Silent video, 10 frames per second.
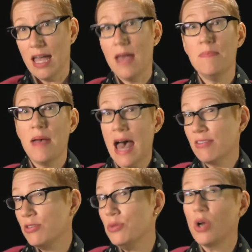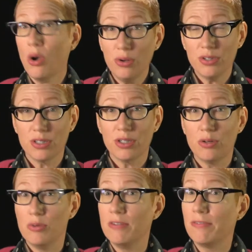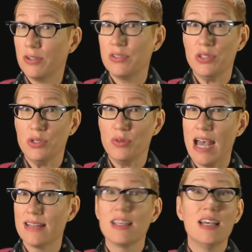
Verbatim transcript: and Matthew Kohler refer to as